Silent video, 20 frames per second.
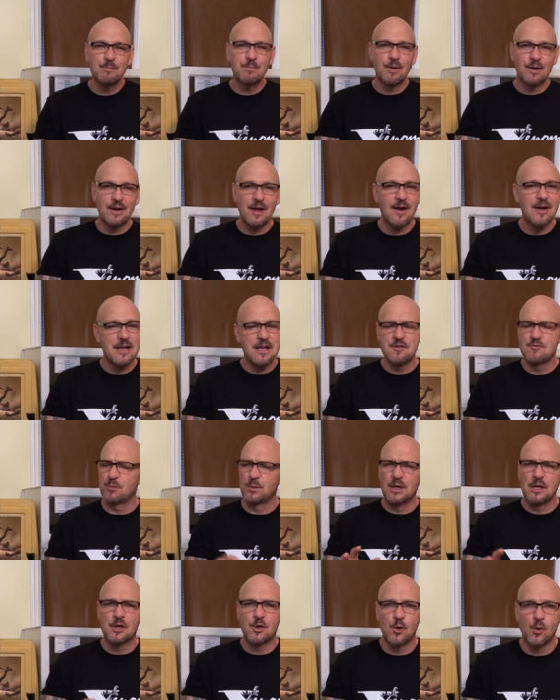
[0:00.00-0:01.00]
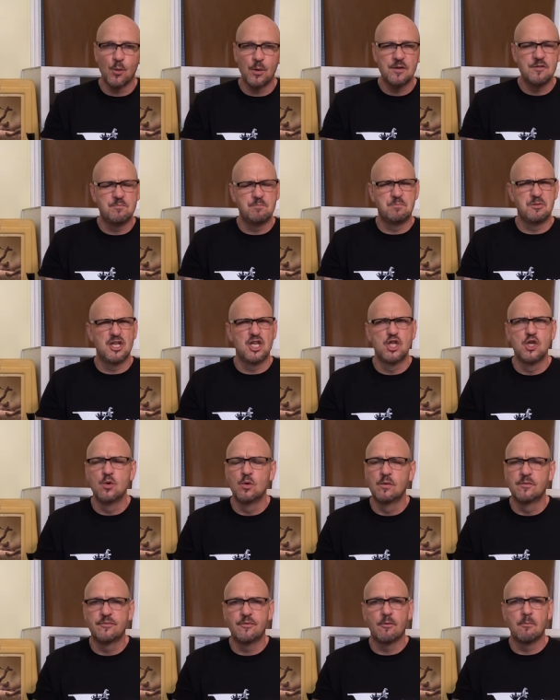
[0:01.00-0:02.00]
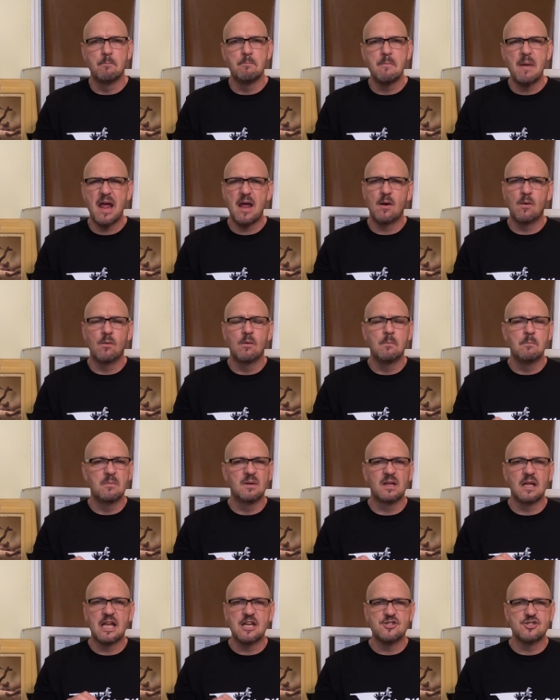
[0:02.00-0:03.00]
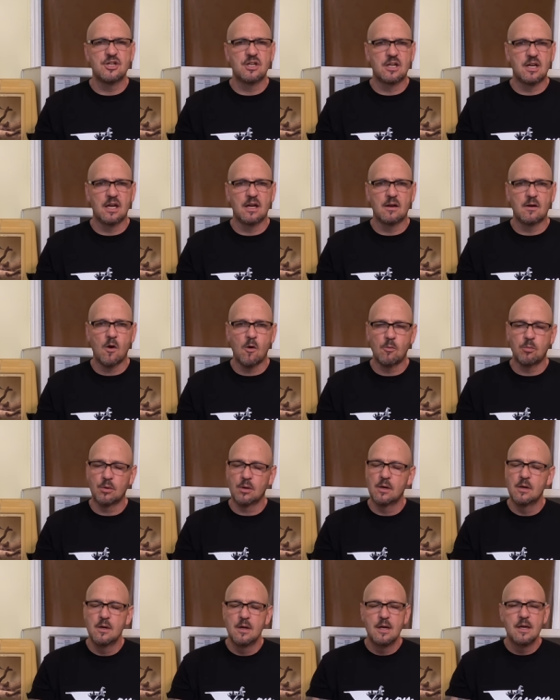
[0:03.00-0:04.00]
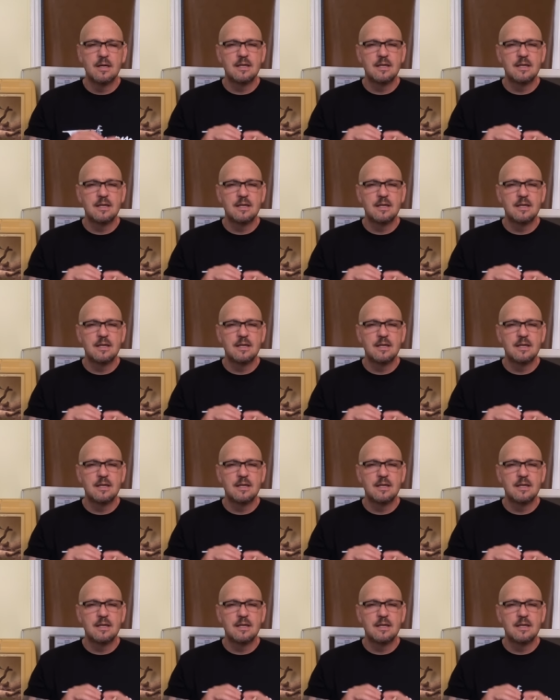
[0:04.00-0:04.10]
But uh, he's really cool. He's beautiful male Malaysian king cobra.